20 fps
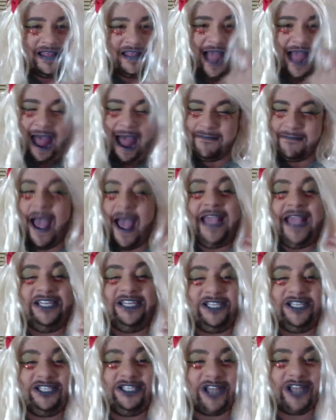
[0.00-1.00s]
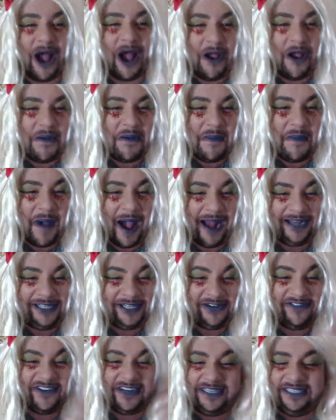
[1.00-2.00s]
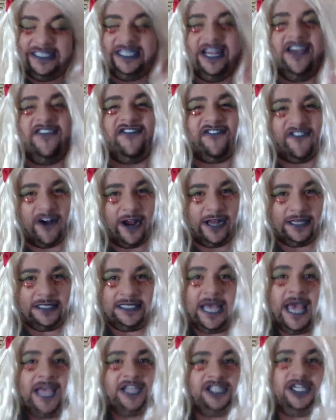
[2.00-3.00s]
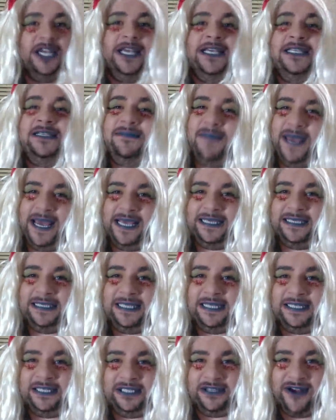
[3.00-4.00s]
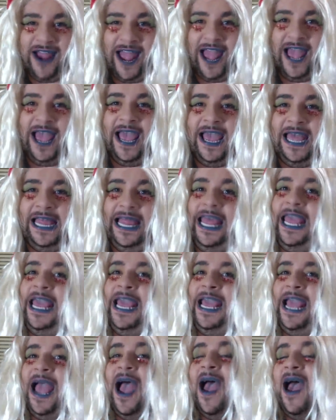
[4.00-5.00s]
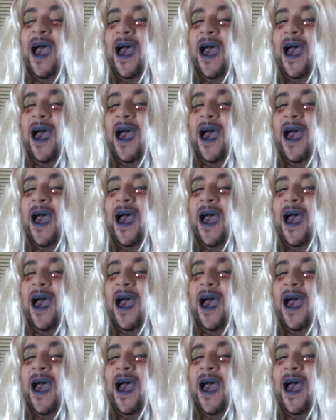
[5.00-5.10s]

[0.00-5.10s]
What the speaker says: That makes so much of a difference. She's Miss Australia.